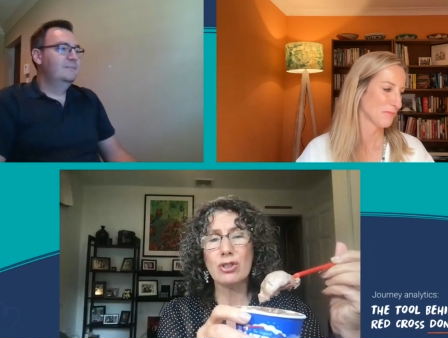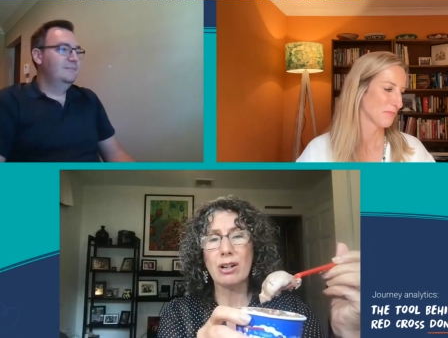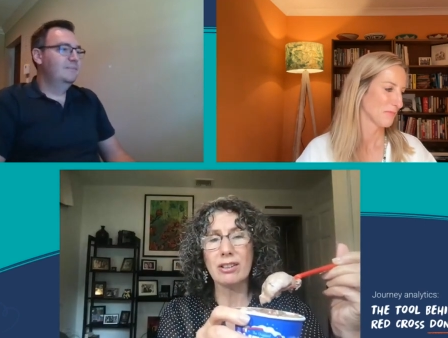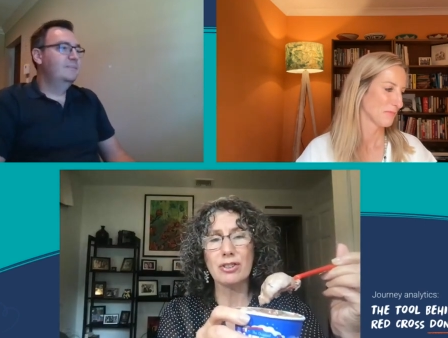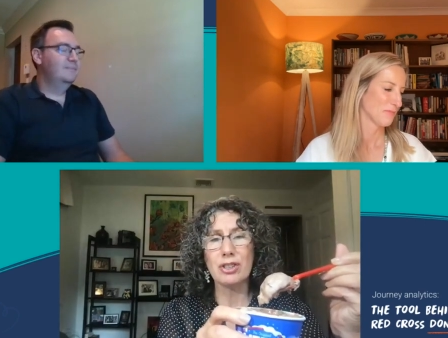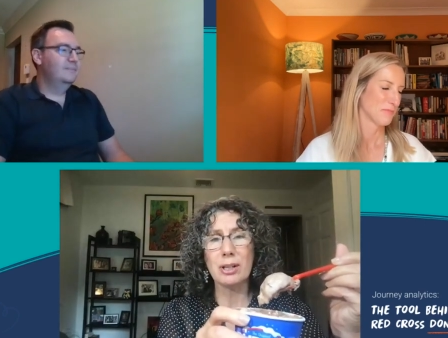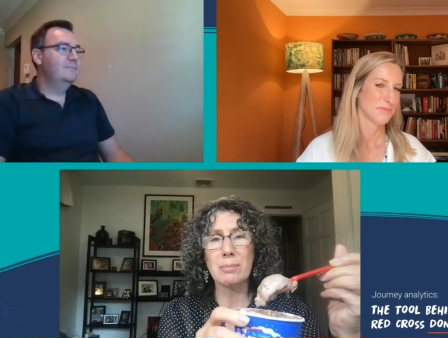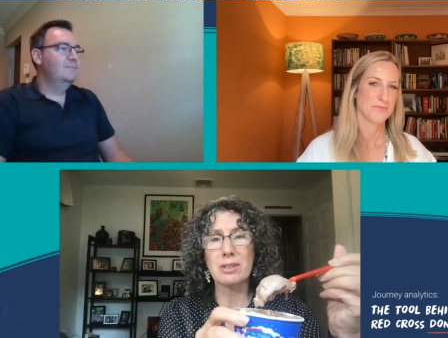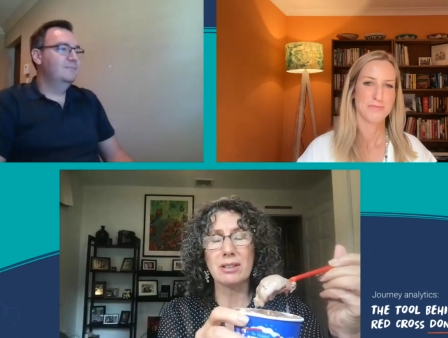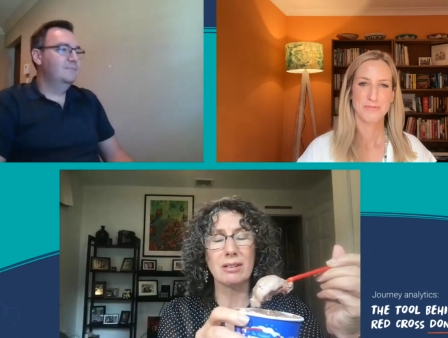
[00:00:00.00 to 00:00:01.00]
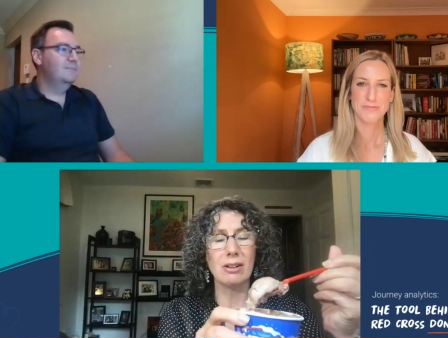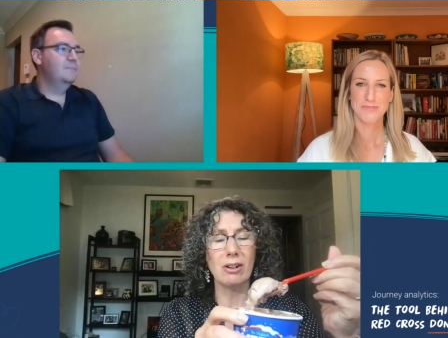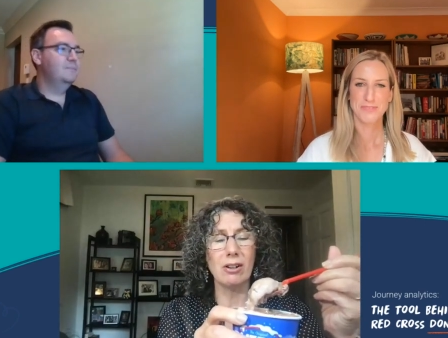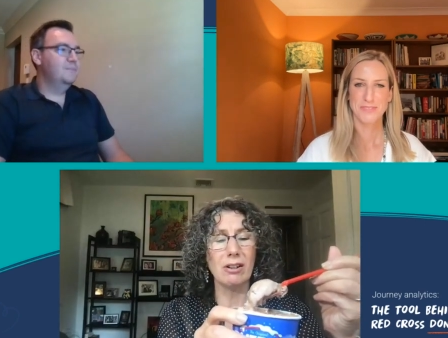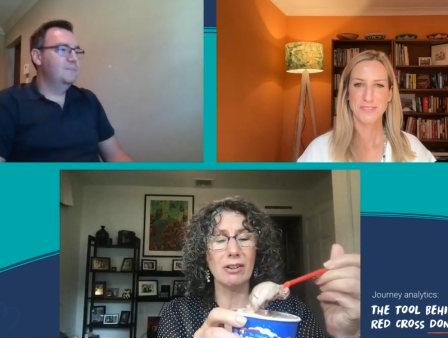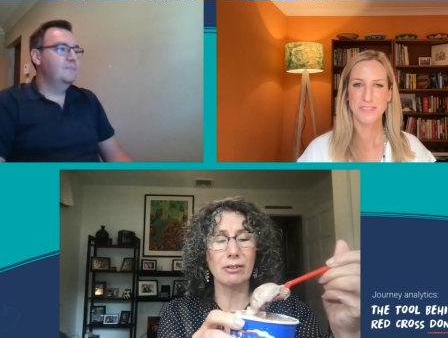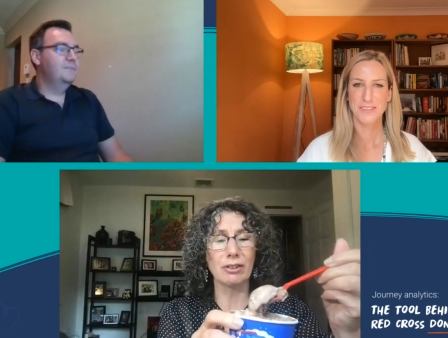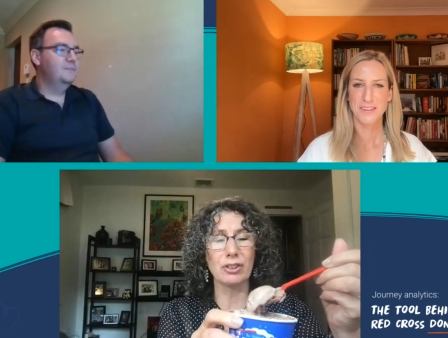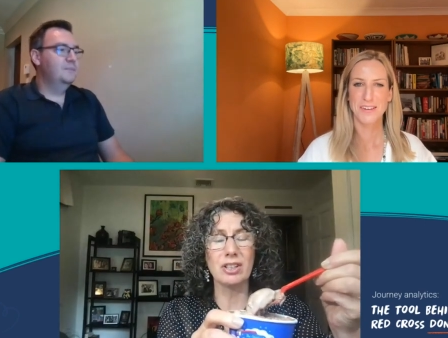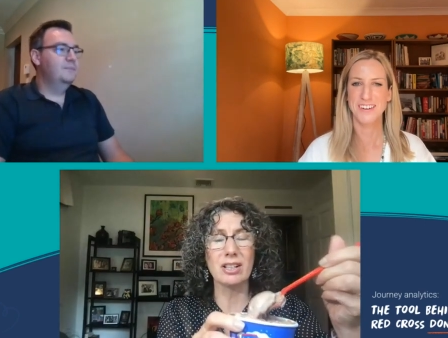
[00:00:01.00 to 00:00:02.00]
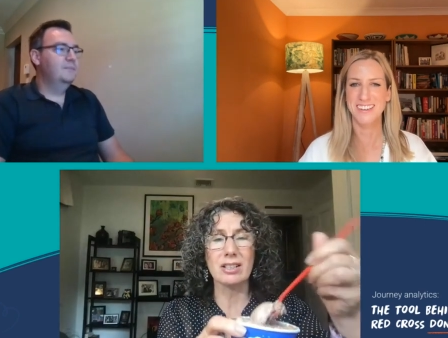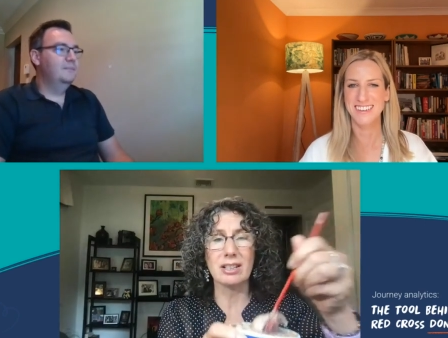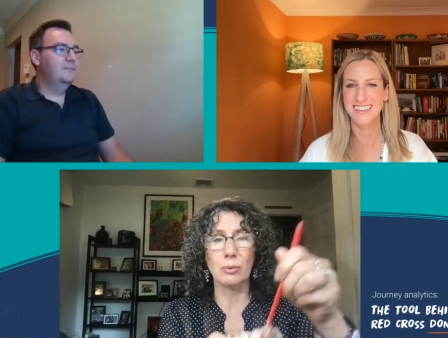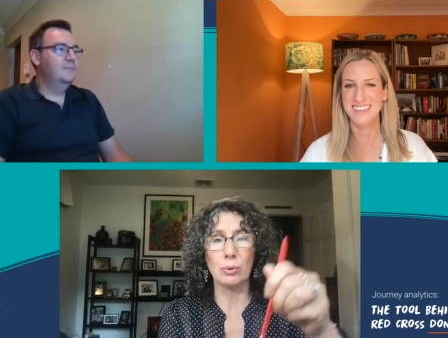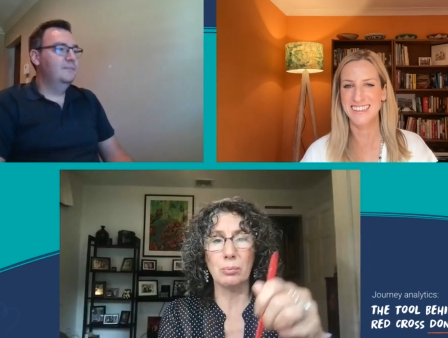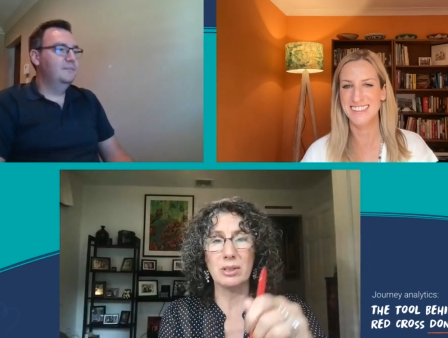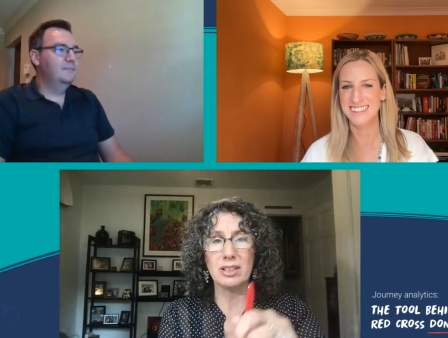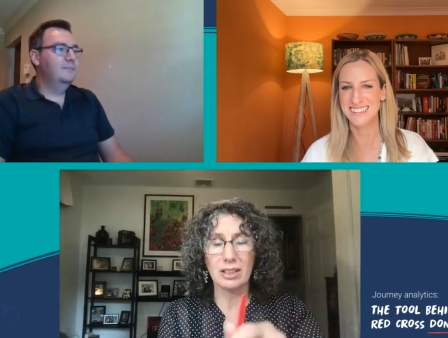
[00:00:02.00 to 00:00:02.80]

Speaker 1: chocolate chips, and all other goodness that we'll be